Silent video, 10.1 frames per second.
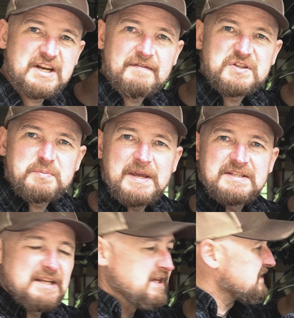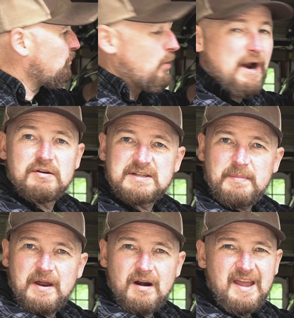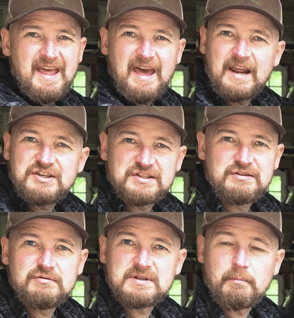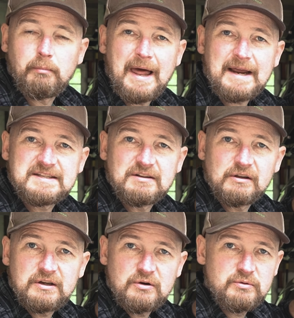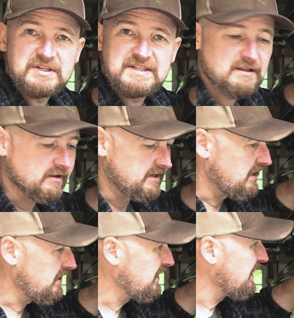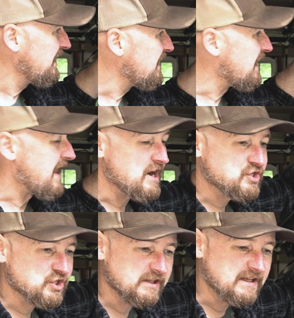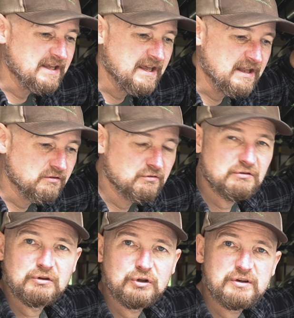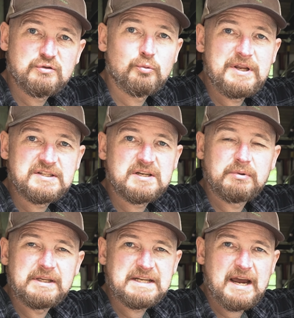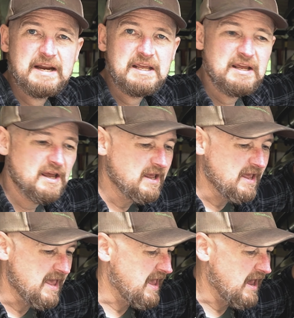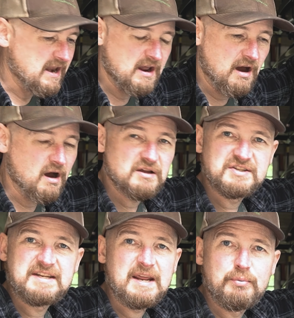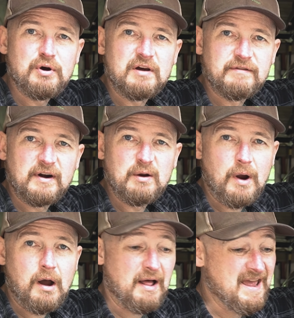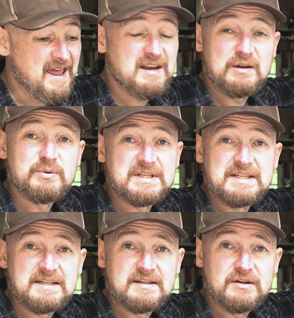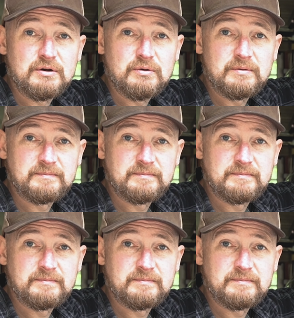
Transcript: enough space to get some wires up there, and I just used some black silicone to seal it in. It looked reasonably tidy and stayed put very well, and it was easy to do.